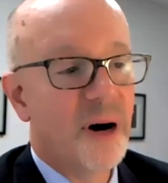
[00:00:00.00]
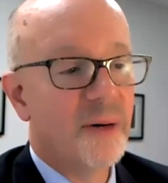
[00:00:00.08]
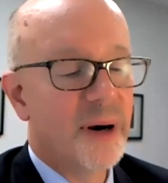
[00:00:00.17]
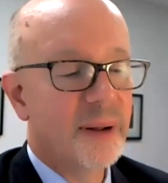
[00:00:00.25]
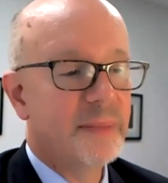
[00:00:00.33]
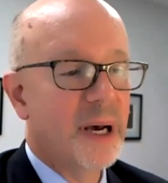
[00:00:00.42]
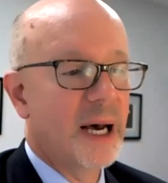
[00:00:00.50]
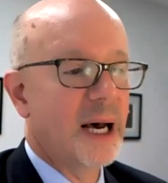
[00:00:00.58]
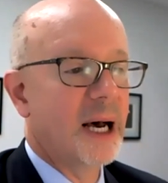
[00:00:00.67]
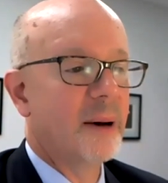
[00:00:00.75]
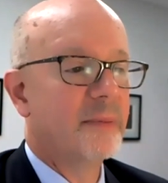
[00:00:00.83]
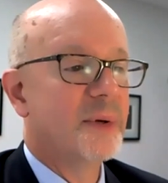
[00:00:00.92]
already,
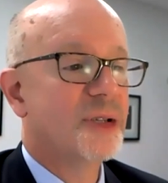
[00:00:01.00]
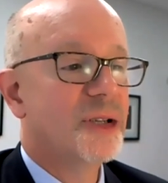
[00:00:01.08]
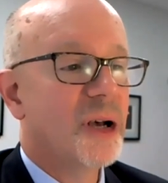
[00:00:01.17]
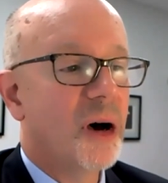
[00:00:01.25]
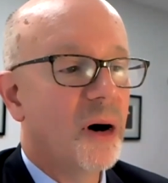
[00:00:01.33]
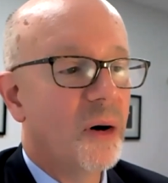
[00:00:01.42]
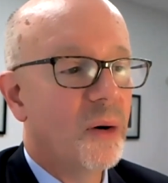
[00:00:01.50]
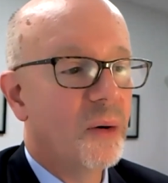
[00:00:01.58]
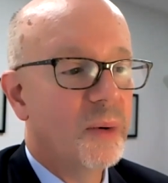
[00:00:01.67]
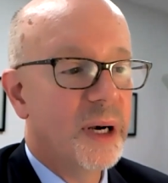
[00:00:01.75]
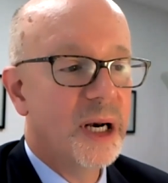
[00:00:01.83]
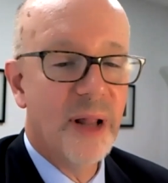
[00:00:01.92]
so
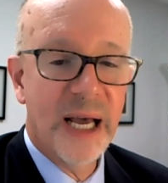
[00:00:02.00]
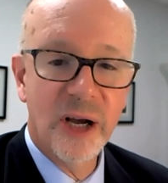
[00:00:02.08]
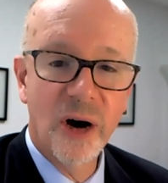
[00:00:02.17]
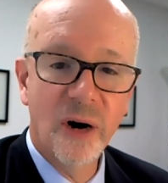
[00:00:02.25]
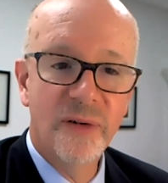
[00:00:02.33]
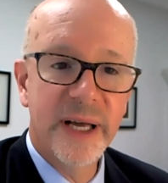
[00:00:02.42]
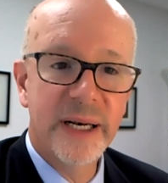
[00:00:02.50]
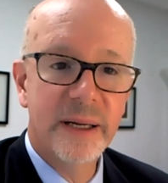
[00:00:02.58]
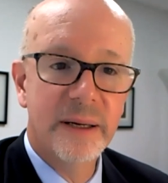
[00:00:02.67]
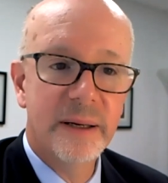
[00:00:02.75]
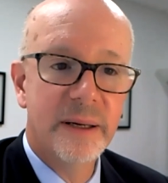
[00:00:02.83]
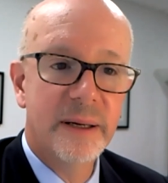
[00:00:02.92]
we know that COVID
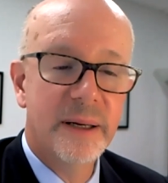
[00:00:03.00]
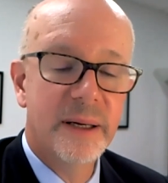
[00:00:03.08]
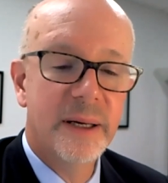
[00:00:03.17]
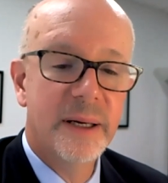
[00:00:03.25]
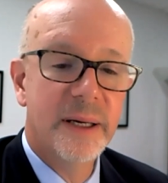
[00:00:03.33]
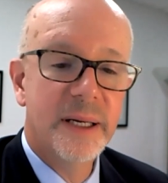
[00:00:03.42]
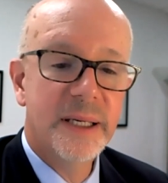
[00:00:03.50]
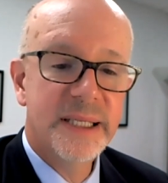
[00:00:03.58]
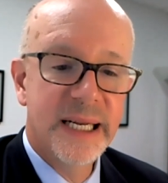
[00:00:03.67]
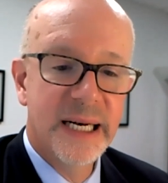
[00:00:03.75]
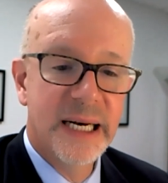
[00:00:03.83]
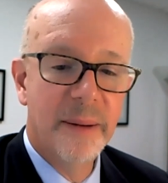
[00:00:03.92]

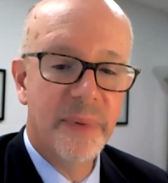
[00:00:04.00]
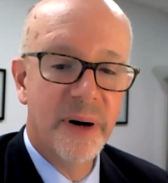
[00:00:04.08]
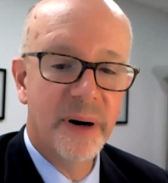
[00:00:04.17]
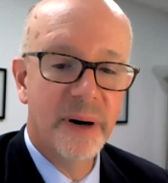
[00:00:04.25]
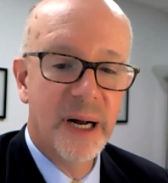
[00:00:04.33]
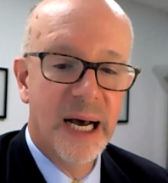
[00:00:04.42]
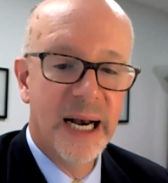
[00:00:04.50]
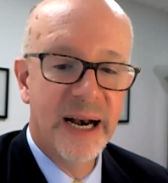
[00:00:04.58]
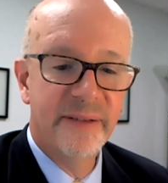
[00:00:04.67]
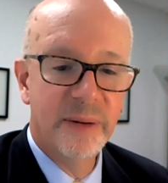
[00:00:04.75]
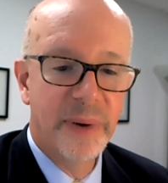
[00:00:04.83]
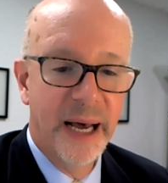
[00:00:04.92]
did a number on
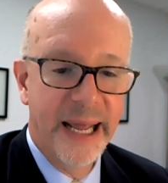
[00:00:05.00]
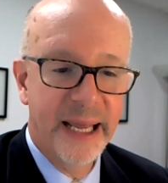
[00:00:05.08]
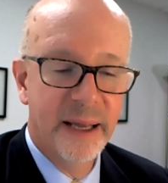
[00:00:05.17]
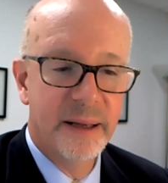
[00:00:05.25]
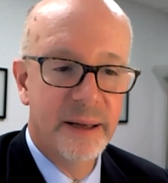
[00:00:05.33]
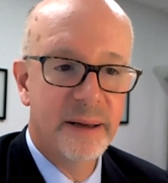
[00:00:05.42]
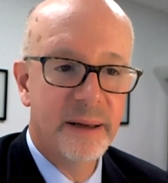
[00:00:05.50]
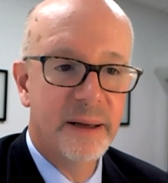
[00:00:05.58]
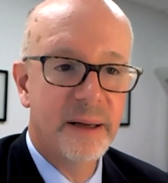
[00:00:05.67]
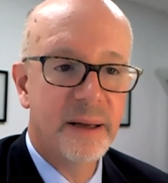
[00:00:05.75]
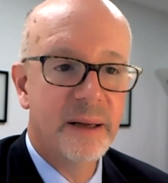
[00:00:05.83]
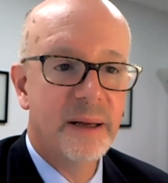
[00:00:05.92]
everybody.
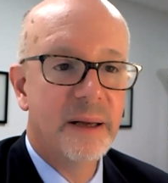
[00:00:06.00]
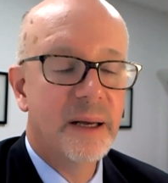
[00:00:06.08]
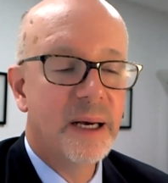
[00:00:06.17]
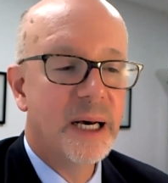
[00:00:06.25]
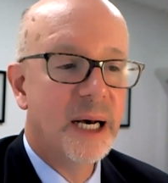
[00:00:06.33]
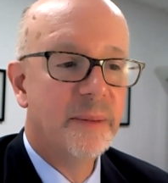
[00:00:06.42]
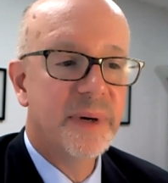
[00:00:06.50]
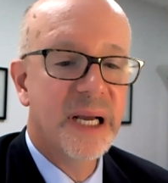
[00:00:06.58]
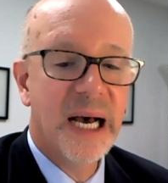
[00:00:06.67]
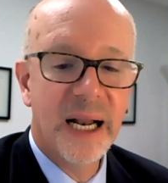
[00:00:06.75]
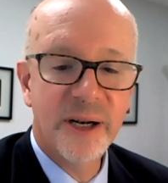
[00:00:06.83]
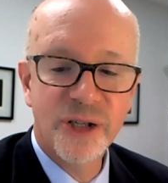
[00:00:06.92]

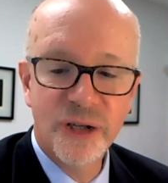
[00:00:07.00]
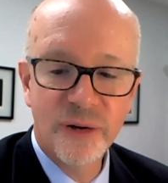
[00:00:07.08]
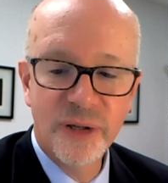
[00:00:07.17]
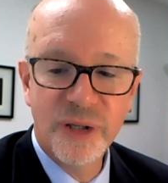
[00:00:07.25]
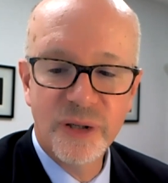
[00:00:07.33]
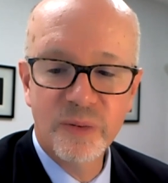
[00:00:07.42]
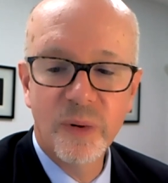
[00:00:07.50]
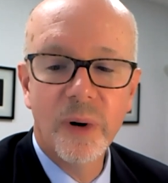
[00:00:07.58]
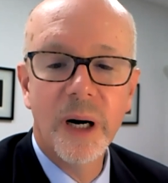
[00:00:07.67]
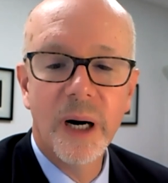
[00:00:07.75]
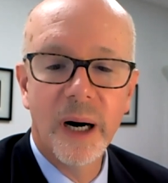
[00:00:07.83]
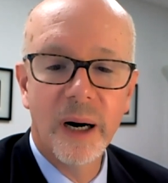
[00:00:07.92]
College students
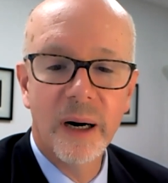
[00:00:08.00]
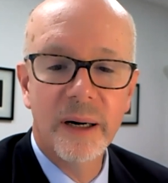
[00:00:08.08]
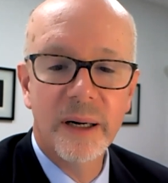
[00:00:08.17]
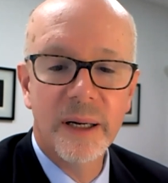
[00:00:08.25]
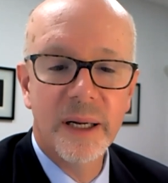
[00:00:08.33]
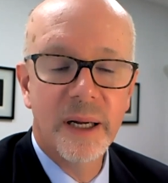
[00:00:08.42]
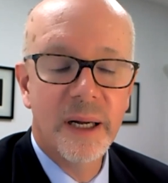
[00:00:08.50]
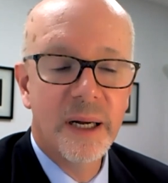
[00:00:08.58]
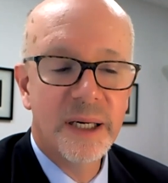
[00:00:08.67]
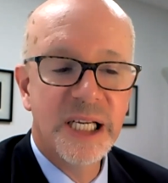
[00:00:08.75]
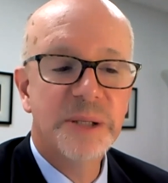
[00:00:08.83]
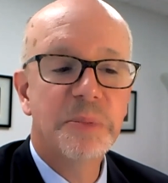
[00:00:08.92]
were
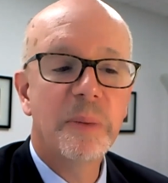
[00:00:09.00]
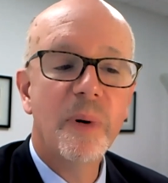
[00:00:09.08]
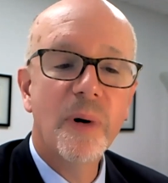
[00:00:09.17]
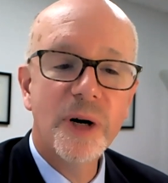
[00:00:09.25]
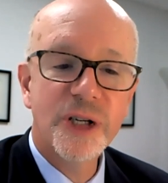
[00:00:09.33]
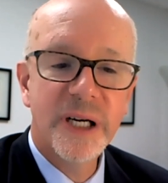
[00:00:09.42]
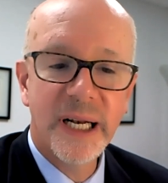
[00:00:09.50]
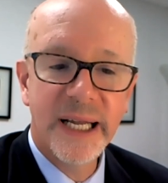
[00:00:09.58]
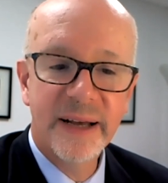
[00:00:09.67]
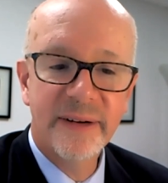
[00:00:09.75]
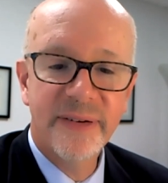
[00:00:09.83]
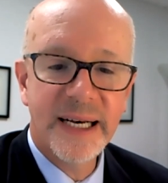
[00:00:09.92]

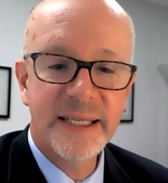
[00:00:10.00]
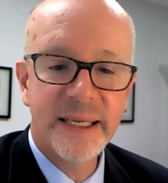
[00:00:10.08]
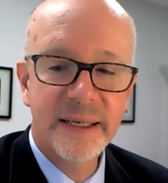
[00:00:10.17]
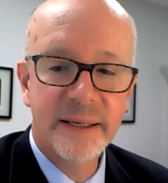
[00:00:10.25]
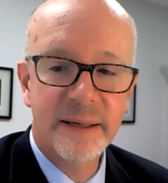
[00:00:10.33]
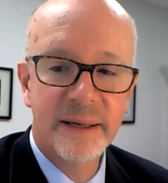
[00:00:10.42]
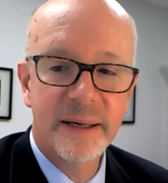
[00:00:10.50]
disproportionately affected,